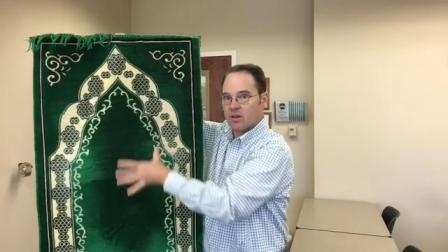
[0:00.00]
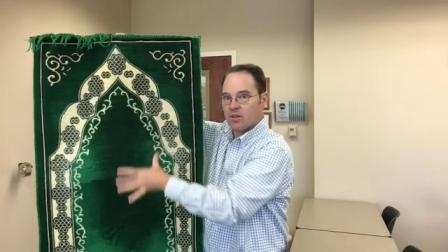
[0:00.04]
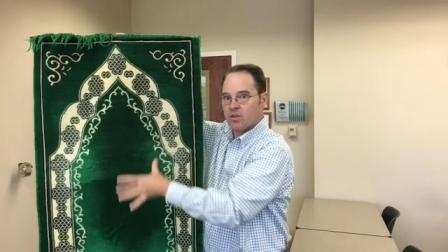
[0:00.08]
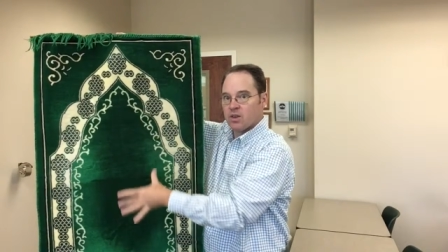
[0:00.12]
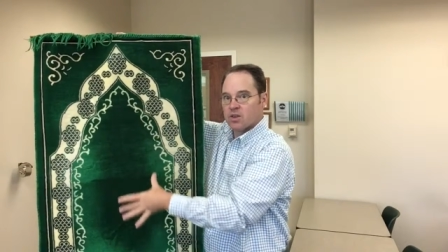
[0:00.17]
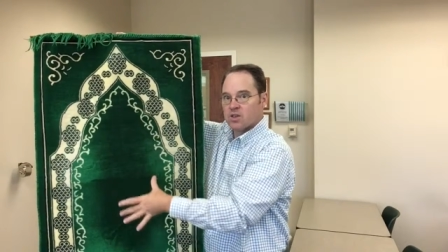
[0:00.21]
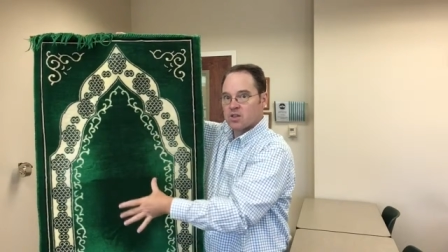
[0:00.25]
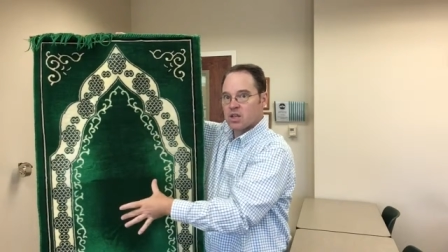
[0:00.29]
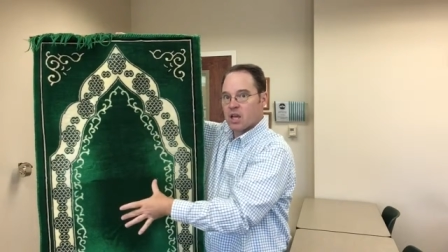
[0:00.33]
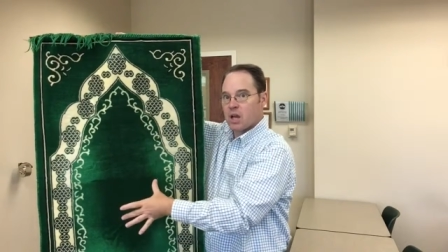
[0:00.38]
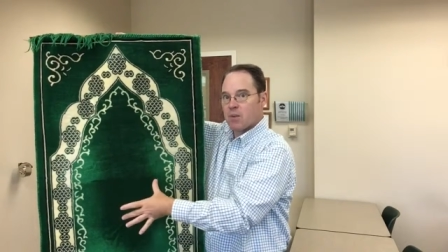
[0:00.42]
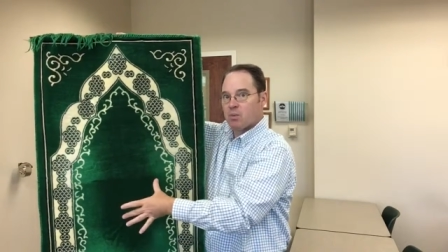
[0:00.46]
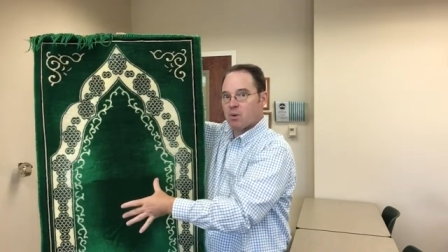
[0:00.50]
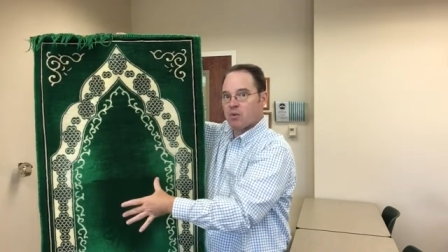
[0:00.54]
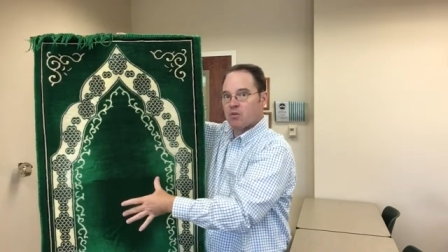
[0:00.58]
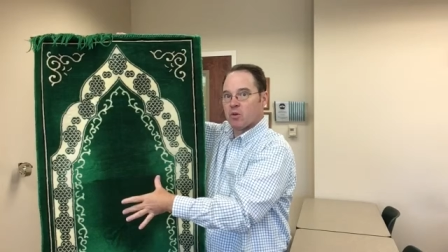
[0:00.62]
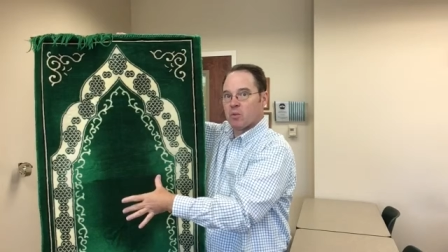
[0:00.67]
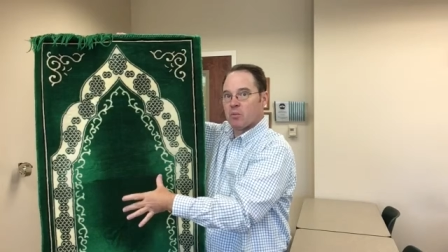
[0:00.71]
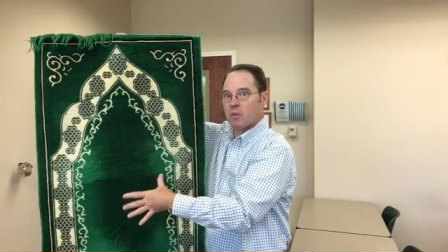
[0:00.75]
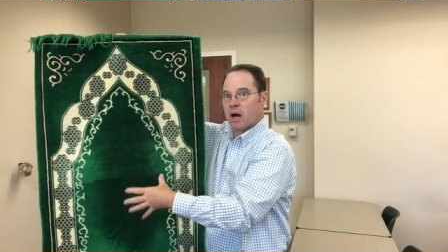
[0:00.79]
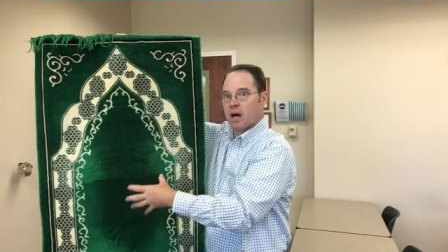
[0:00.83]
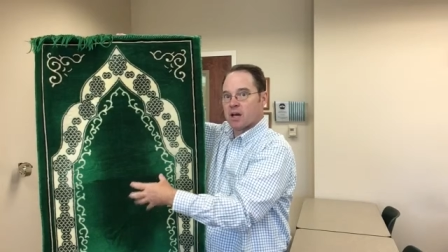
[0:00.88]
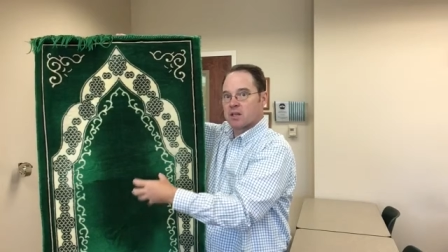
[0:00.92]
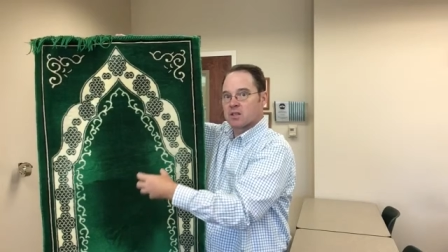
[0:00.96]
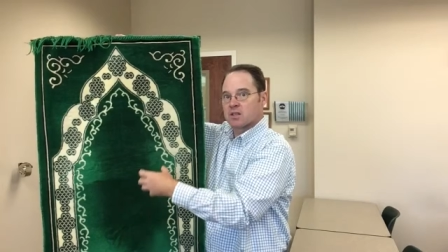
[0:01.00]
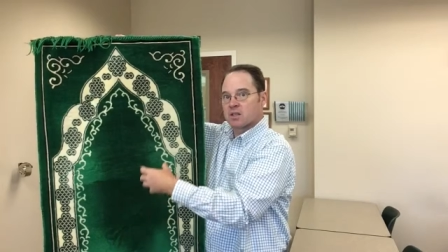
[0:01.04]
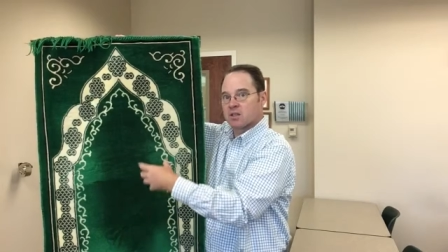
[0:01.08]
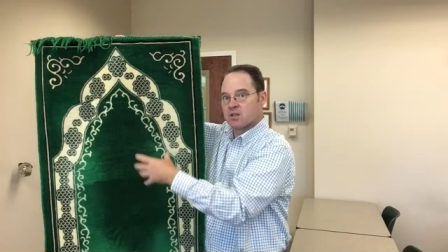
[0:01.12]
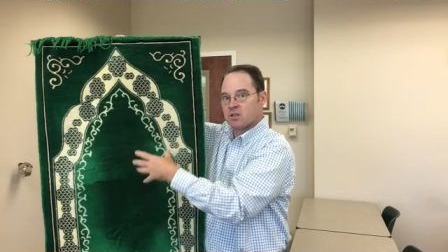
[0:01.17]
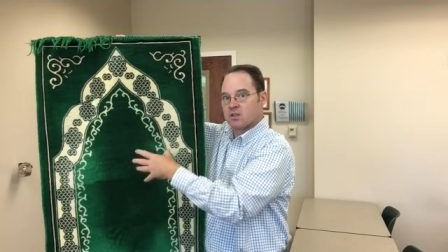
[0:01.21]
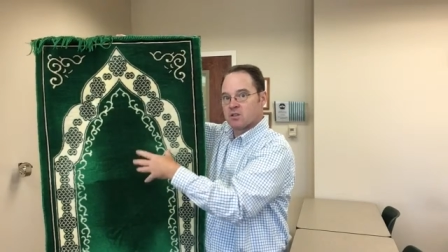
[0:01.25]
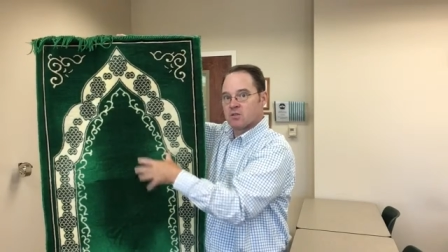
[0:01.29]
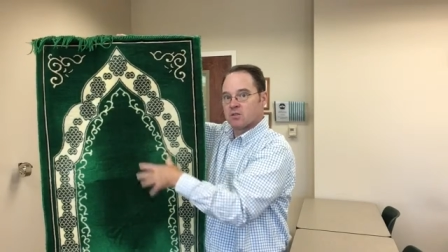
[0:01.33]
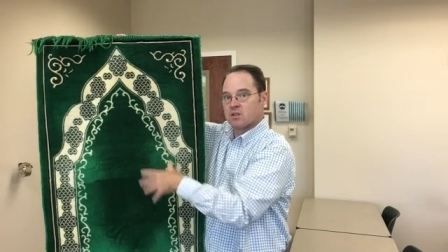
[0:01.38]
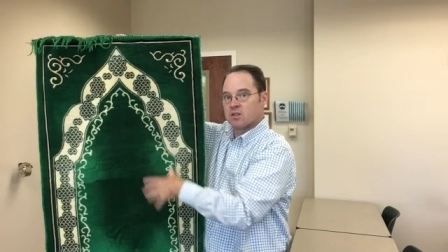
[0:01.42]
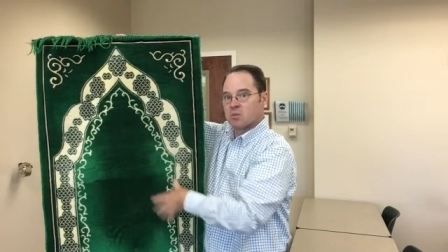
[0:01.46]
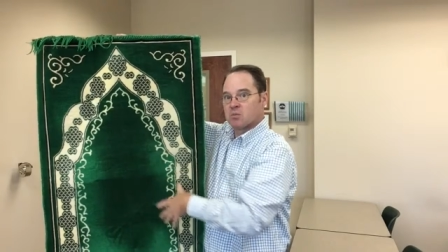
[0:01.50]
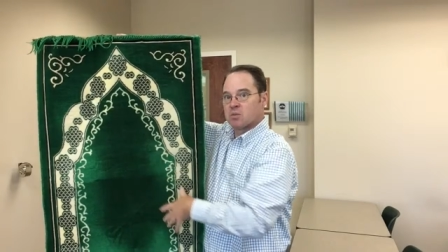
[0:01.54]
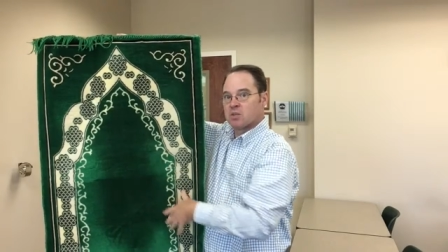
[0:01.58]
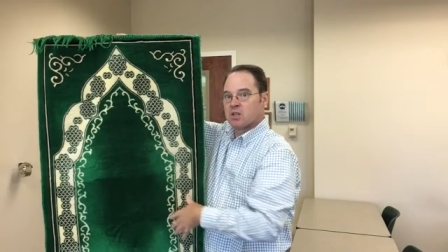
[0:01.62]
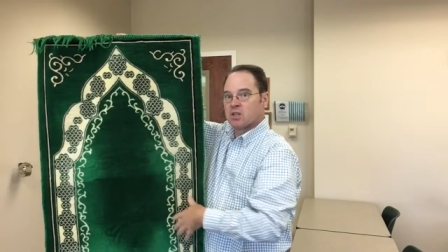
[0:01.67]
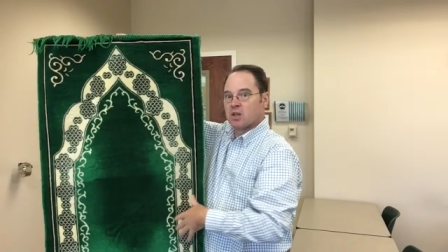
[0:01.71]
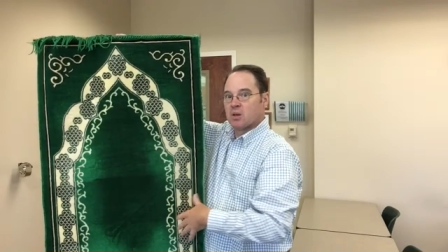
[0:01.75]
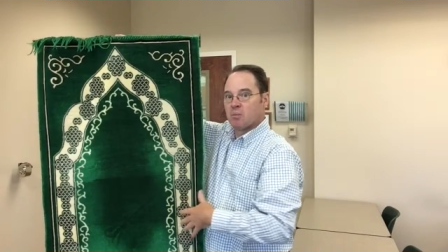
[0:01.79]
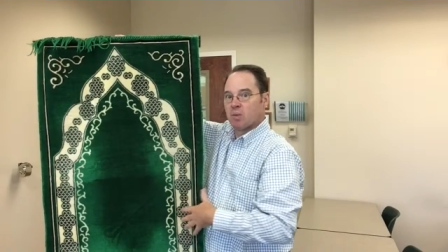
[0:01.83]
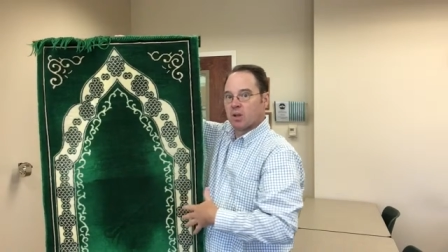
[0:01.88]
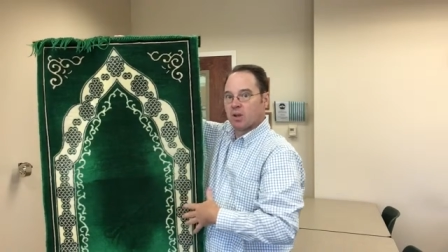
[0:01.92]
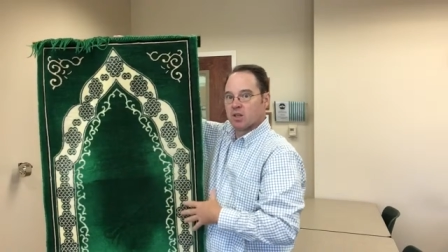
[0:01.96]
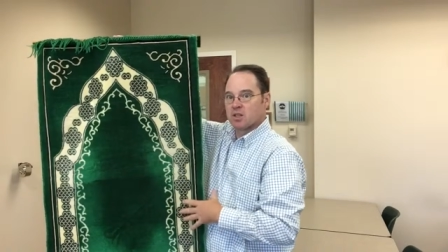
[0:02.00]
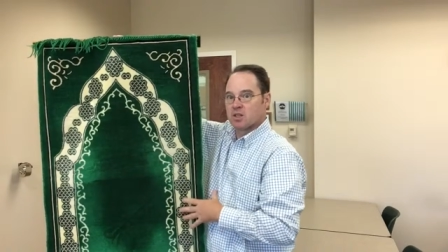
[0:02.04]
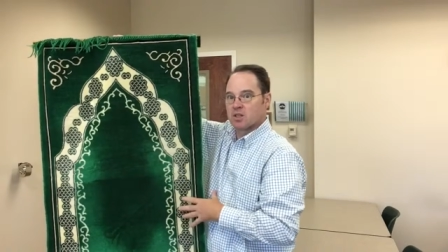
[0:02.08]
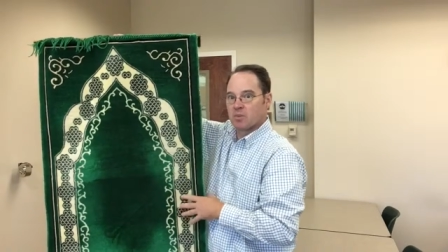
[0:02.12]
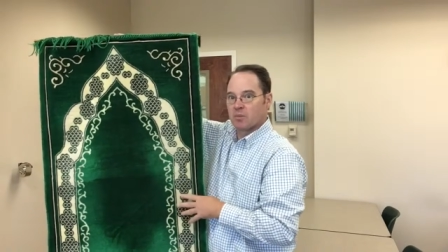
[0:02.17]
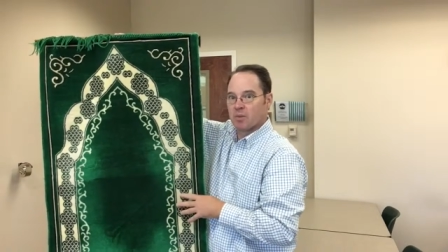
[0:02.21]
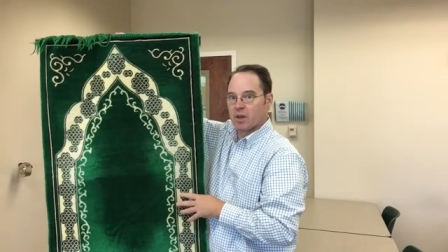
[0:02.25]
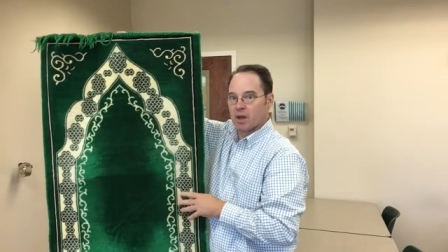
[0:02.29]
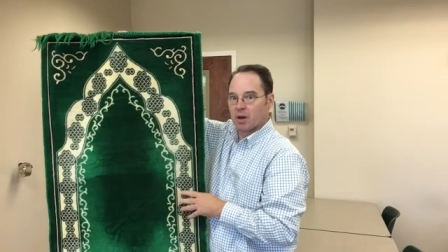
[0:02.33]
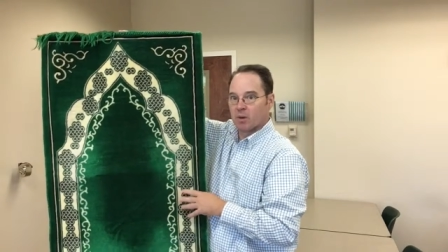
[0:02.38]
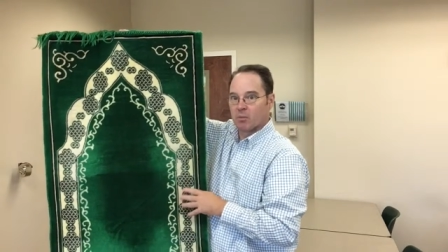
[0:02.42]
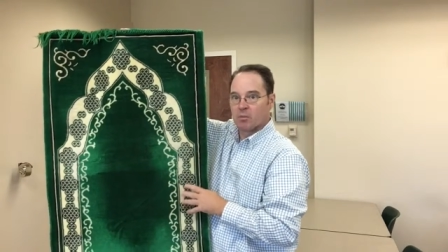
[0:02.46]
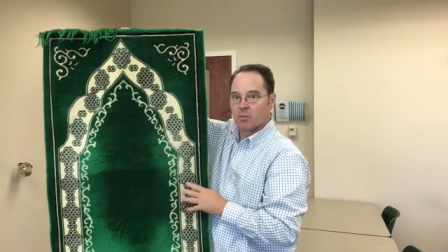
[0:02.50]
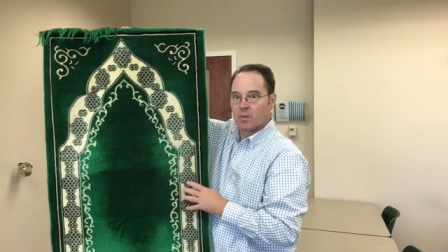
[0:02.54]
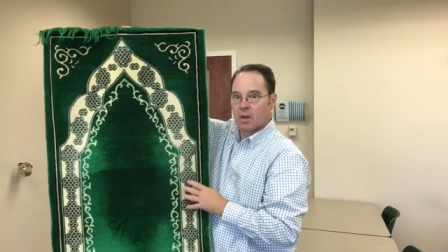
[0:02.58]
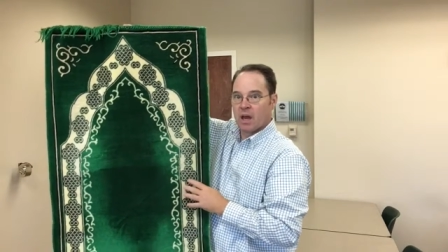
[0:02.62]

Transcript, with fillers: the shape of the mosque. It's some symbolism there.